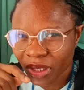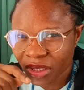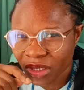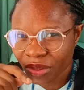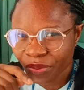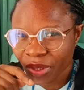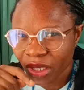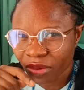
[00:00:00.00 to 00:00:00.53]

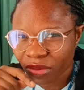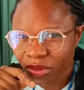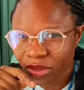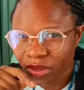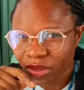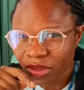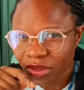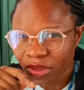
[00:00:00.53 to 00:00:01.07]

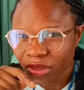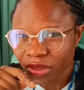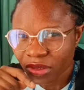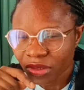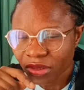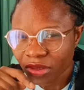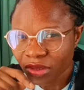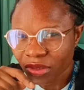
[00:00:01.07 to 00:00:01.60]
materials.
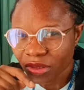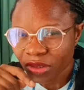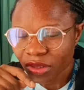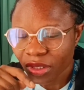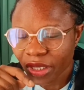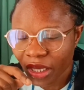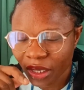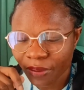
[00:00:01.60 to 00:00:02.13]

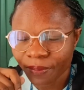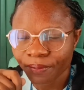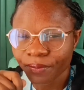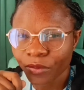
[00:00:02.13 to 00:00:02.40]
Yeah.